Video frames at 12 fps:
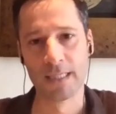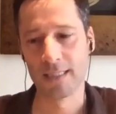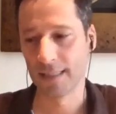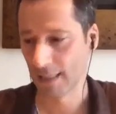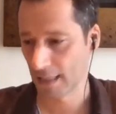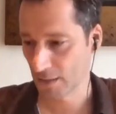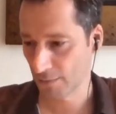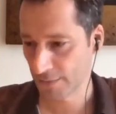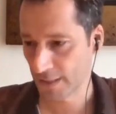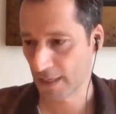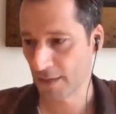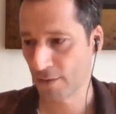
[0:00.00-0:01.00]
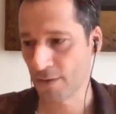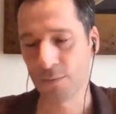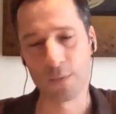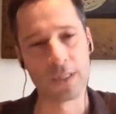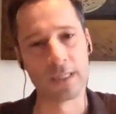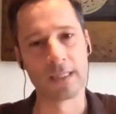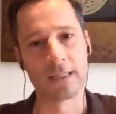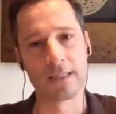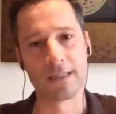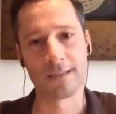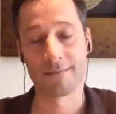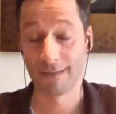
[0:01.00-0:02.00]
In the case of Telenor, which
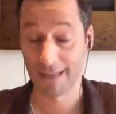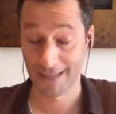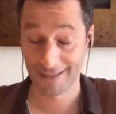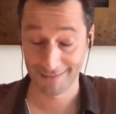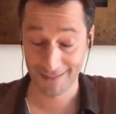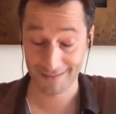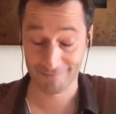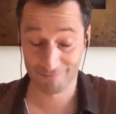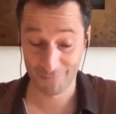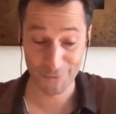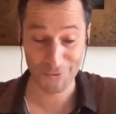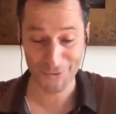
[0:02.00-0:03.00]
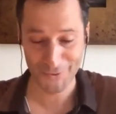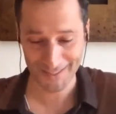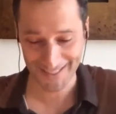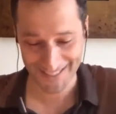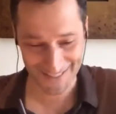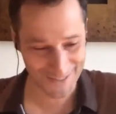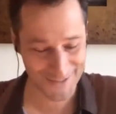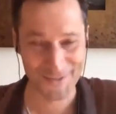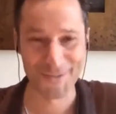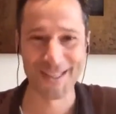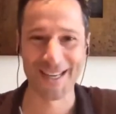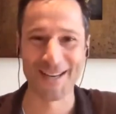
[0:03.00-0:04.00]
is, I think that you should know at least
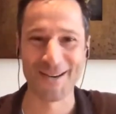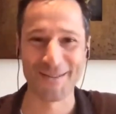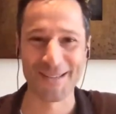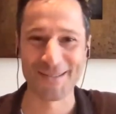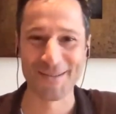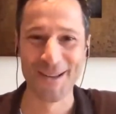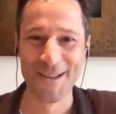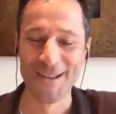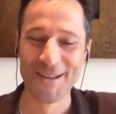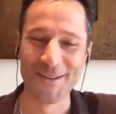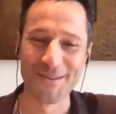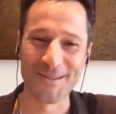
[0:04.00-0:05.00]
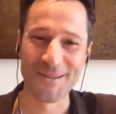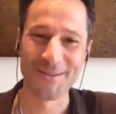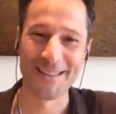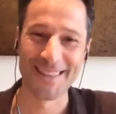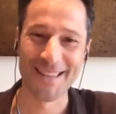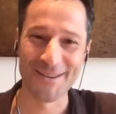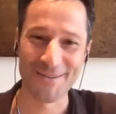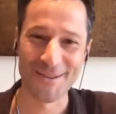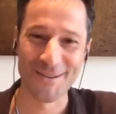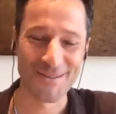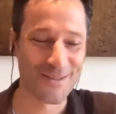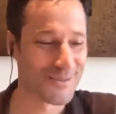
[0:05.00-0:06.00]
who Telenor is, considering that you're
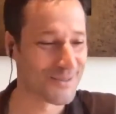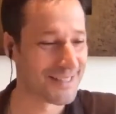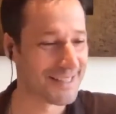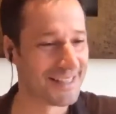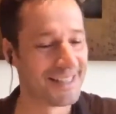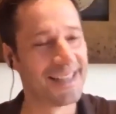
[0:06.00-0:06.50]
in Oslo today.